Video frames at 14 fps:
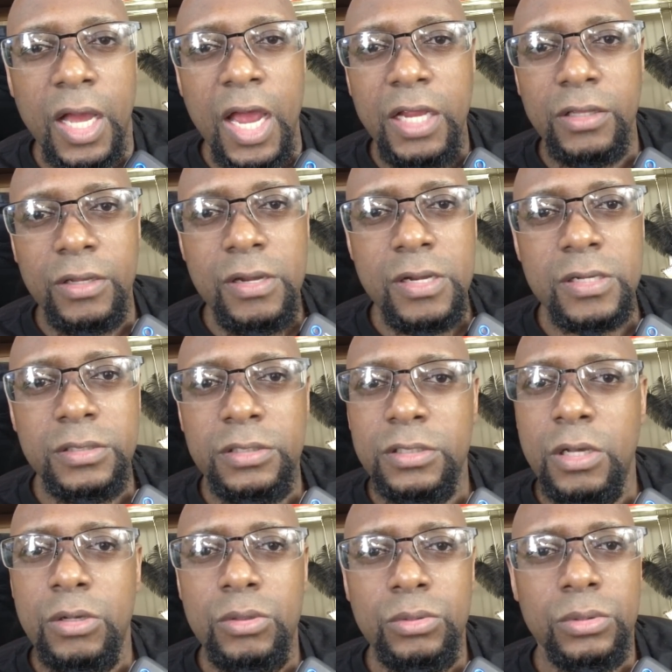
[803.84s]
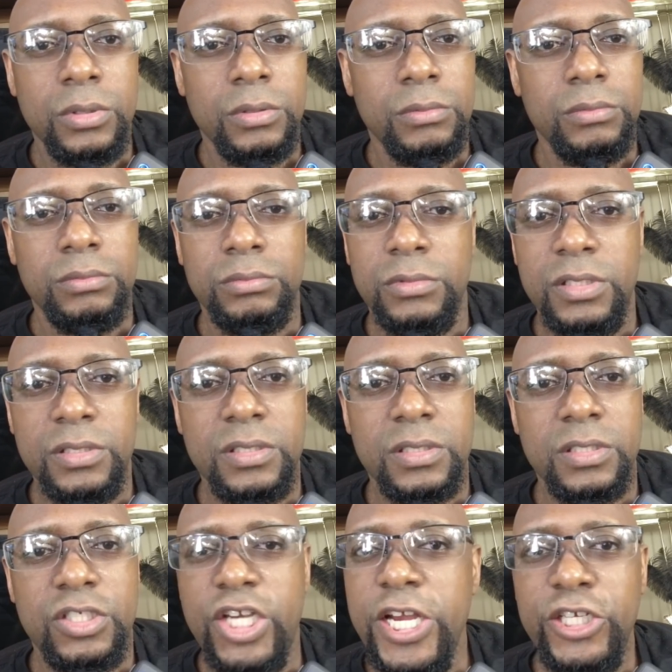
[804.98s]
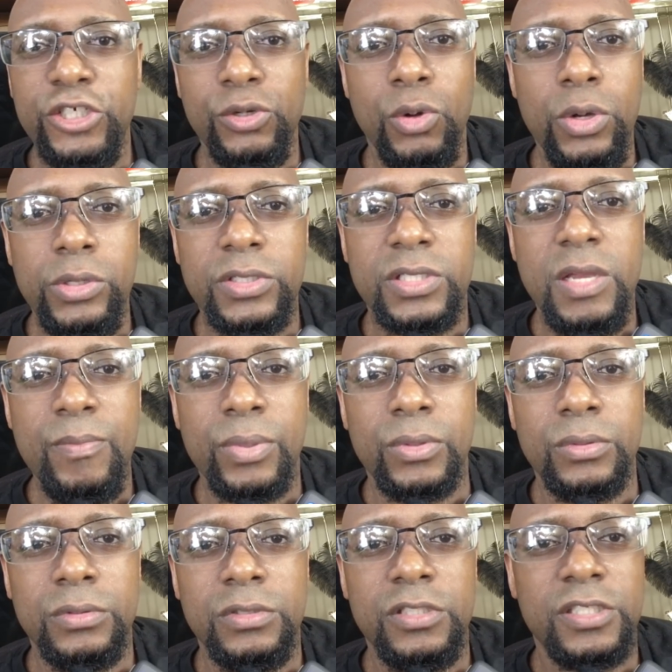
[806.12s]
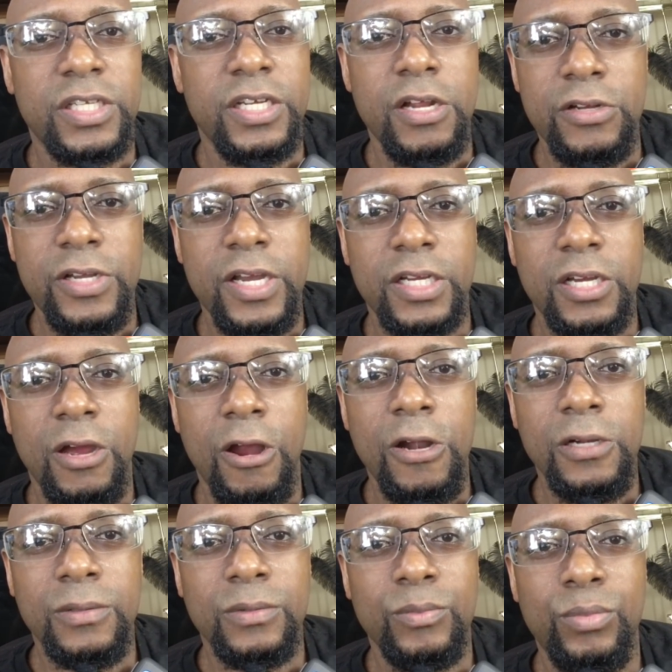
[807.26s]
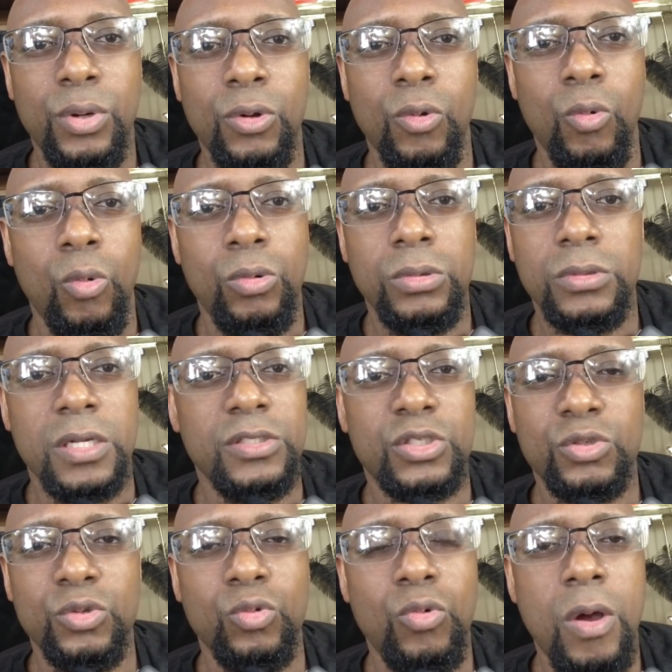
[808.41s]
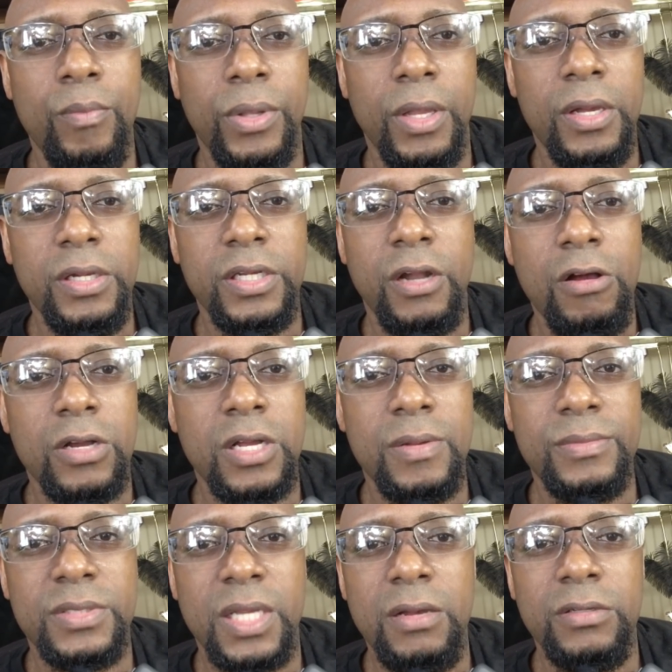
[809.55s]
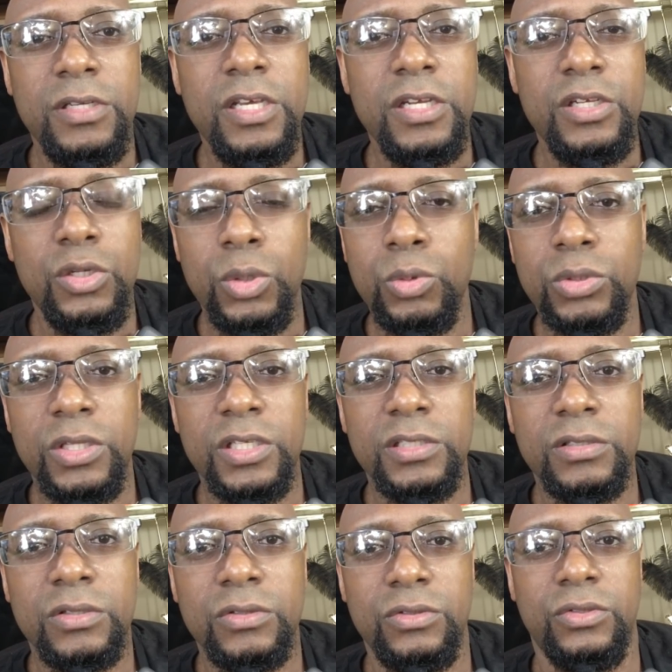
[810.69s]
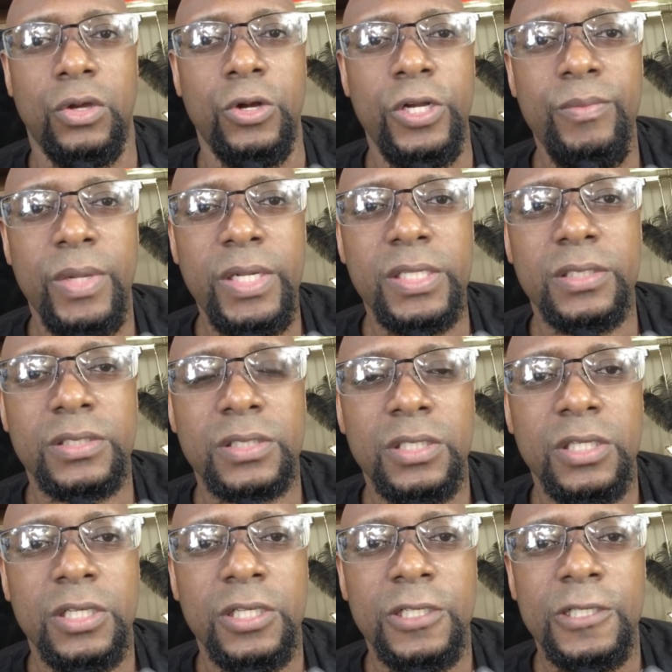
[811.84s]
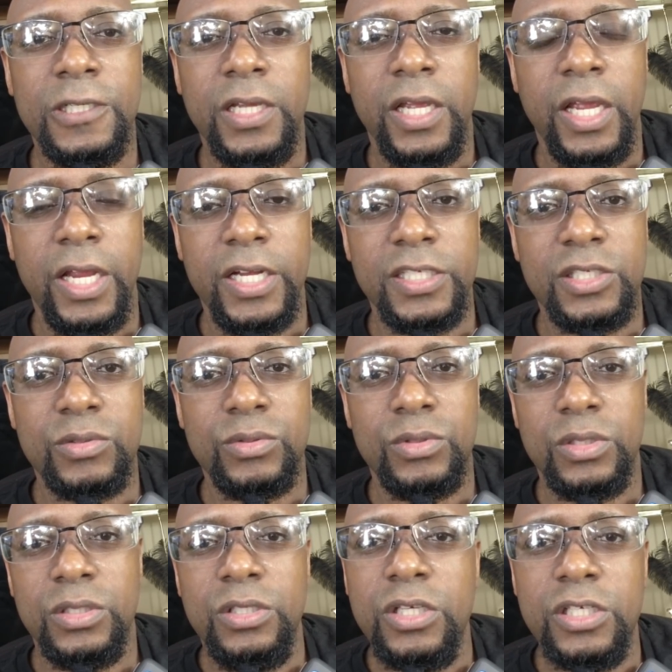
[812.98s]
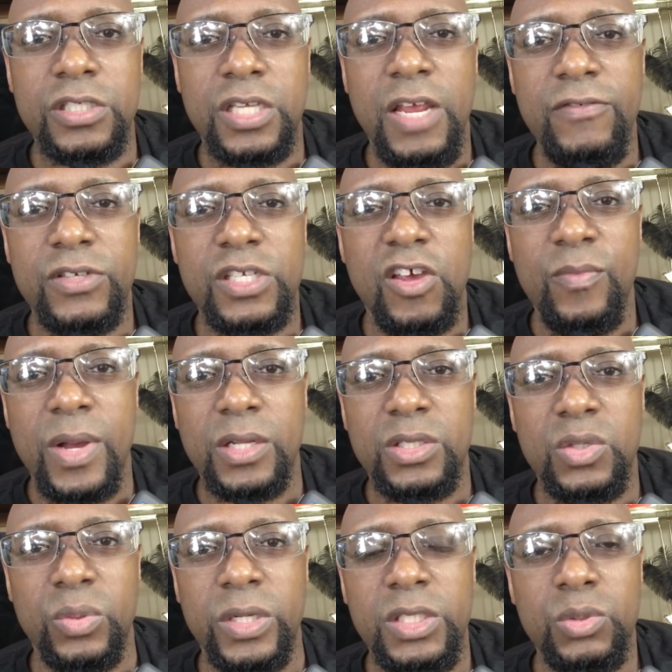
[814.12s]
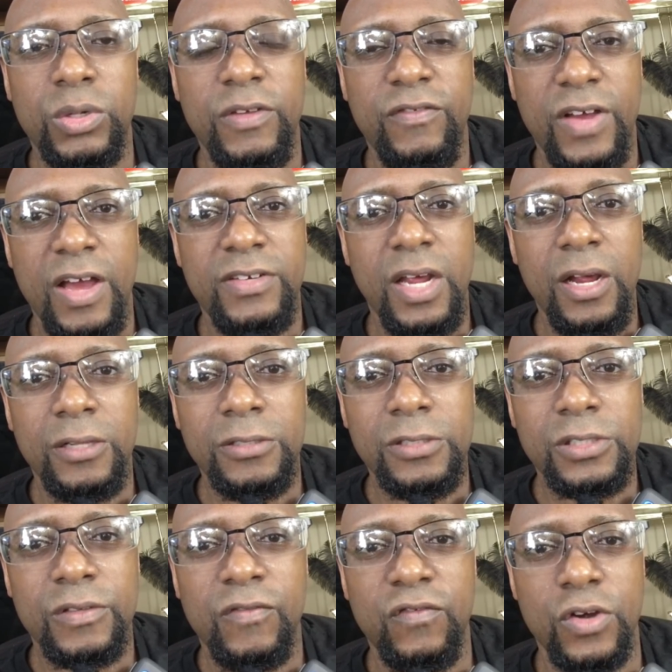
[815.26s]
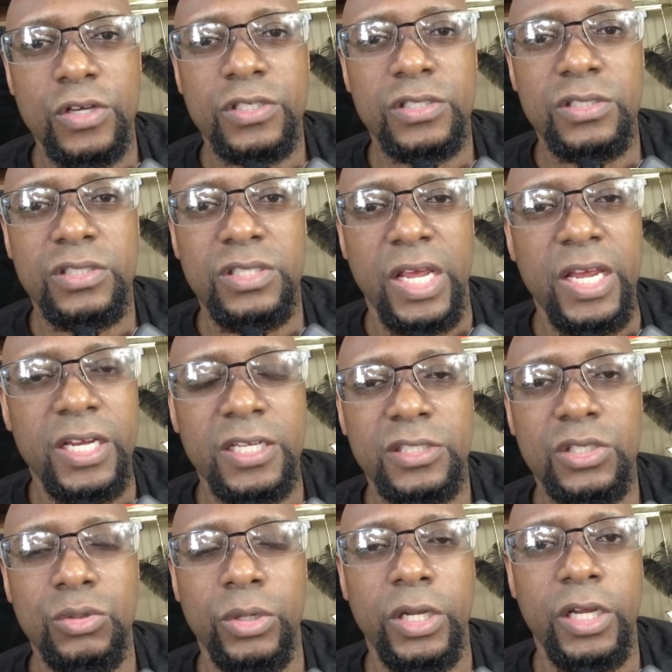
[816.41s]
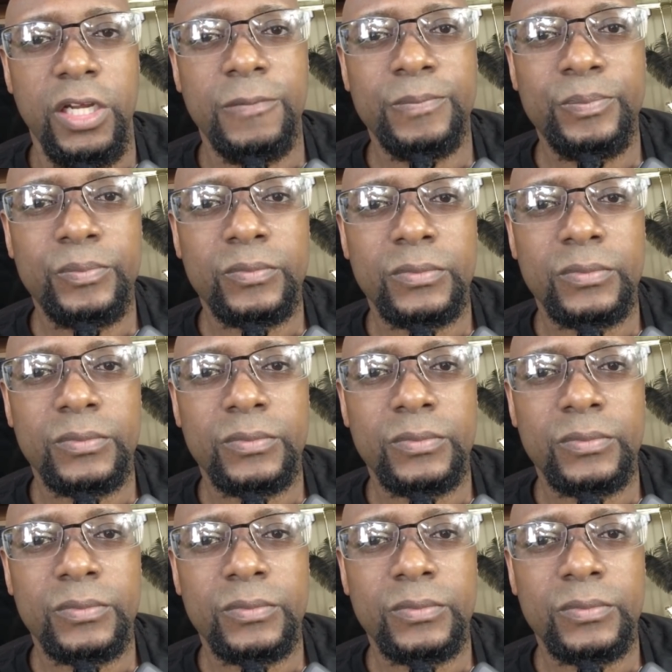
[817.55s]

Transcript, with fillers: I learned, you know, changing your oil is simple. You just get under that car, pull, unscrew one plug, it all comes out. You can do it within 30 minutes, and it's you can save yourself about 20 25 dollars versus taking it to a